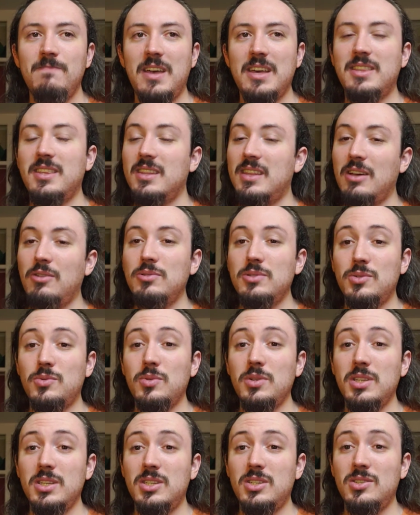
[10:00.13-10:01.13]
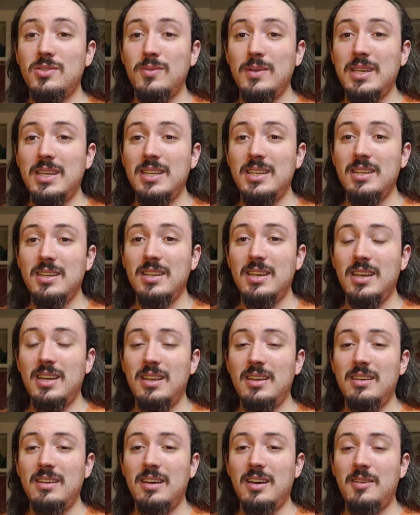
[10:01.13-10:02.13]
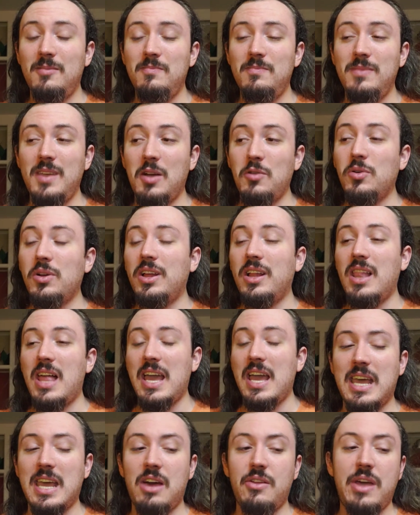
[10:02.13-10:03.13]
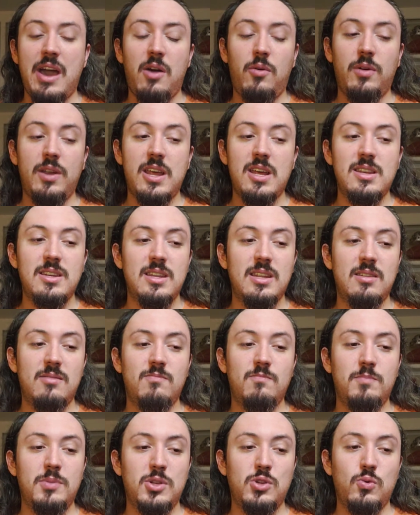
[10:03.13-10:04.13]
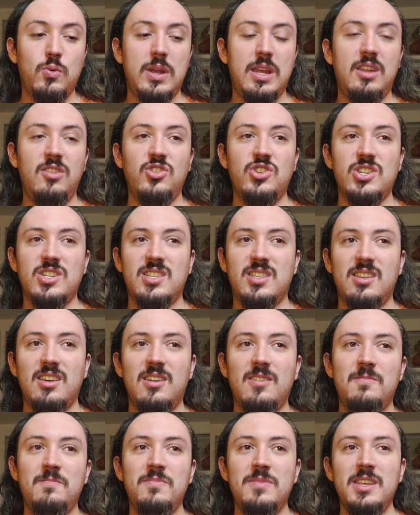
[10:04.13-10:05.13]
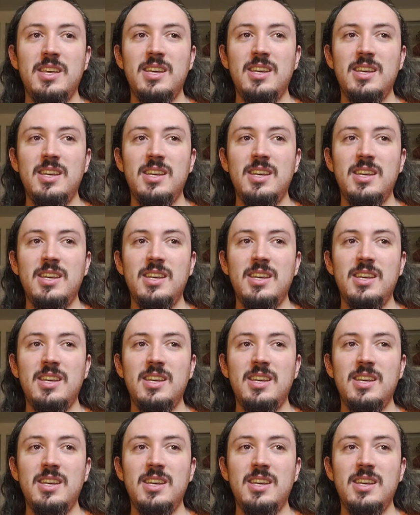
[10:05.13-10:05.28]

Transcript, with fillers: I thought that was really sweet. And um, I really how that one ended between just the,